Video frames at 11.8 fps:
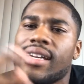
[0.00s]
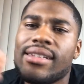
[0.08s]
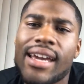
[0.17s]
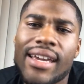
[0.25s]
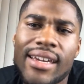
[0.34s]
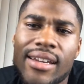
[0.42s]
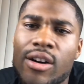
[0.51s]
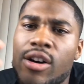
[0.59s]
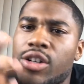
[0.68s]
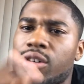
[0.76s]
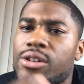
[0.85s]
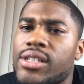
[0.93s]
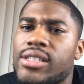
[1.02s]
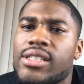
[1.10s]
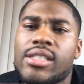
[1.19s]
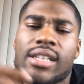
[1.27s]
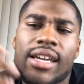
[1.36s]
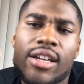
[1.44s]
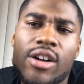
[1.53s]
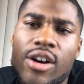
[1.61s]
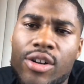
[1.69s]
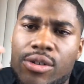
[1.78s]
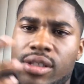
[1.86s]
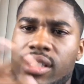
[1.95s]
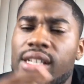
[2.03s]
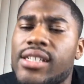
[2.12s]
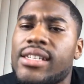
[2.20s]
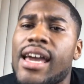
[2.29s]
they get all the criticism, they get all the critiques.